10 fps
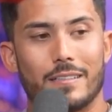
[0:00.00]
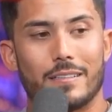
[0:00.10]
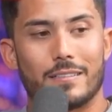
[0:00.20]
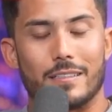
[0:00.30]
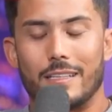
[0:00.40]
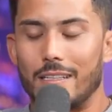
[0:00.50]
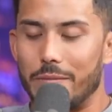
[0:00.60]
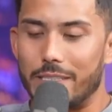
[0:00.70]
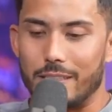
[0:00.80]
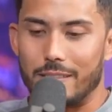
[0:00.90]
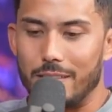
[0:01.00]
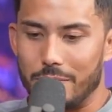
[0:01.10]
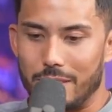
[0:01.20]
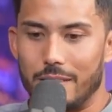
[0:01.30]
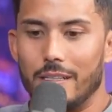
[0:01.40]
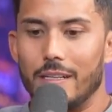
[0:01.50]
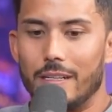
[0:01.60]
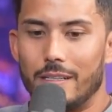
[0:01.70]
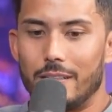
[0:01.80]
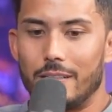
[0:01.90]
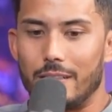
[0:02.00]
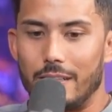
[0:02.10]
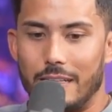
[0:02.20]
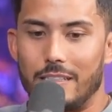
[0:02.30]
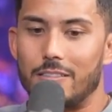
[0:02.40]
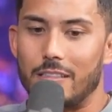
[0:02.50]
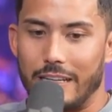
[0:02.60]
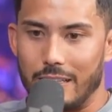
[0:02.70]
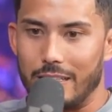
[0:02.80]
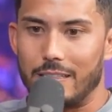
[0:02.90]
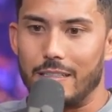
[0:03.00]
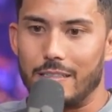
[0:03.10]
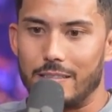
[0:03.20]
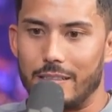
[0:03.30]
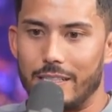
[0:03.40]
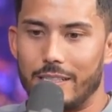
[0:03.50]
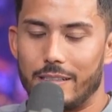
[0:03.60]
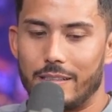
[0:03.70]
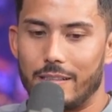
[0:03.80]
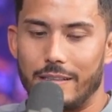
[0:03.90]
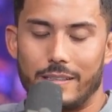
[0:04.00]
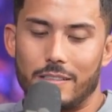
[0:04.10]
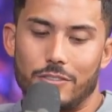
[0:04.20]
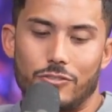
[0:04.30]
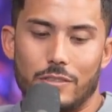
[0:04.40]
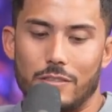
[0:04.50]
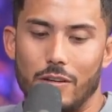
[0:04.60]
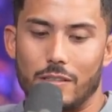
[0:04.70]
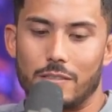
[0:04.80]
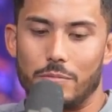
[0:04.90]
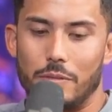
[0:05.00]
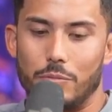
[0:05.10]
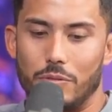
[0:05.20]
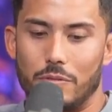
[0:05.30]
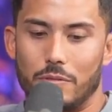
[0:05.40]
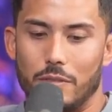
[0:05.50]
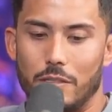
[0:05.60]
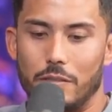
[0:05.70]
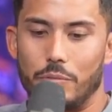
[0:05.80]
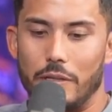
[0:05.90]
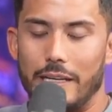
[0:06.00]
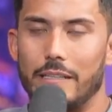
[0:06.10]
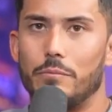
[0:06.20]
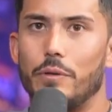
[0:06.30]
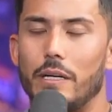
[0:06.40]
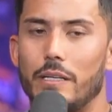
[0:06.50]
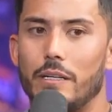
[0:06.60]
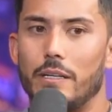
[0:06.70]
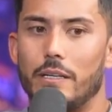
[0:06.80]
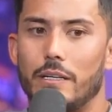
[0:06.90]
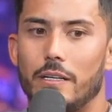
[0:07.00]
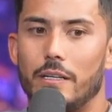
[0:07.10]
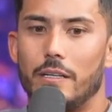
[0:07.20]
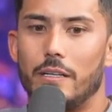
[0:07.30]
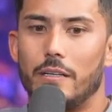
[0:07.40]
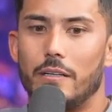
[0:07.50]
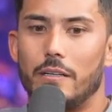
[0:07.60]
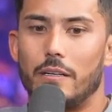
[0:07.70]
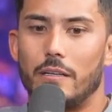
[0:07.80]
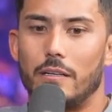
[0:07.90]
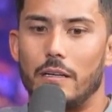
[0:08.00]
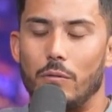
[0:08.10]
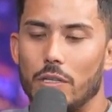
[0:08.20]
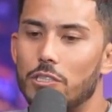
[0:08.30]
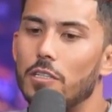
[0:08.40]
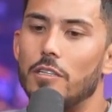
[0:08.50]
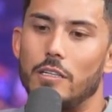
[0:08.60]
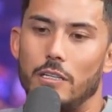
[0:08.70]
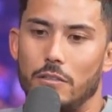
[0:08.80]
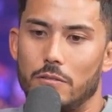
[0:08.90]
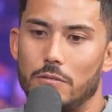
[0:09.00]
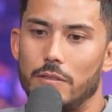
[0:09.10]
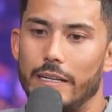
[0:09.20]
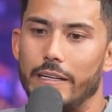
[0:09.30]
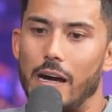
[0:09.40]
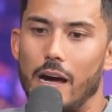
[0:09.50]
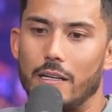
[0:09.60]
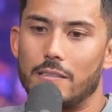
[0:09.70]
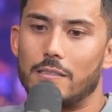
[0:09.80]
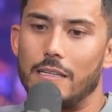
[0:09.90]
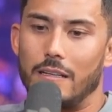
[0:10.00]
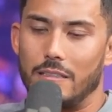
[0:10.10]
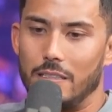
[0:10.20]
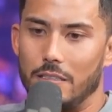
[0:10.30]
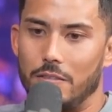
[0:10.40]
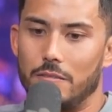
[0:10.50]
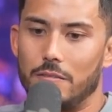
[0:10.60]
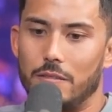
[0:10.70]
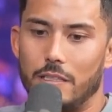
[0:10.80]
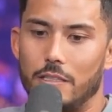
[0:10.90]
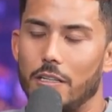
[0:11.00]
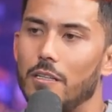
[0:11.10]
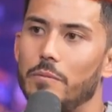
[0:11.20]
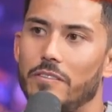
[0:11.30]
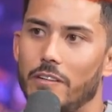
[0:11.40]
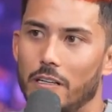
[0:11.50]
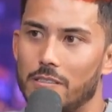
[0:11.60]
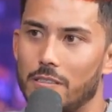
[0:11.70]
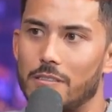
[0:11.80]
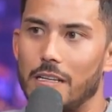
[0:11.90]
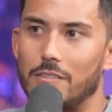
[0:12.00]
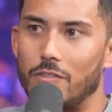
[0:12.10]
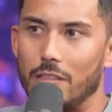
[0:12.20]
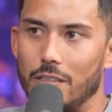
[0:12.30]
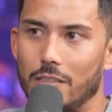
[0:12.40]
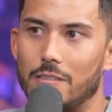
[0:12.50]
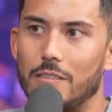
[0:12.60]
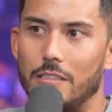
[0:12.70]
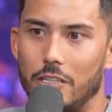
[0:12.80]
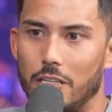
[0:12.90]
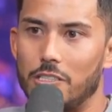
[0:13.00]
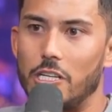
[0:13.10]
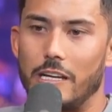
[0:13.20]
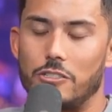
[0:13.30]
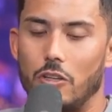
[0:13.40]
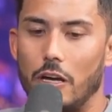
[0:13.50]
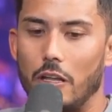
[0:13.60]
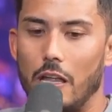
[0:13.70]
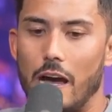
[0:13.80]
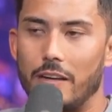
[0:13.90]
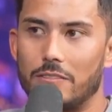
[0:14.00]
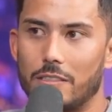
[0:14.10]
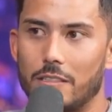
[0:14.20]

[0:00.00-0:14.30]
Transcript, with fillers: son, let me tell you something. And he just like leaned in. He's like, I don't usually talk to people on the plane, but I want you to know that God is telling you that you're going to be very successful in this, and you're going to change a lot of lives.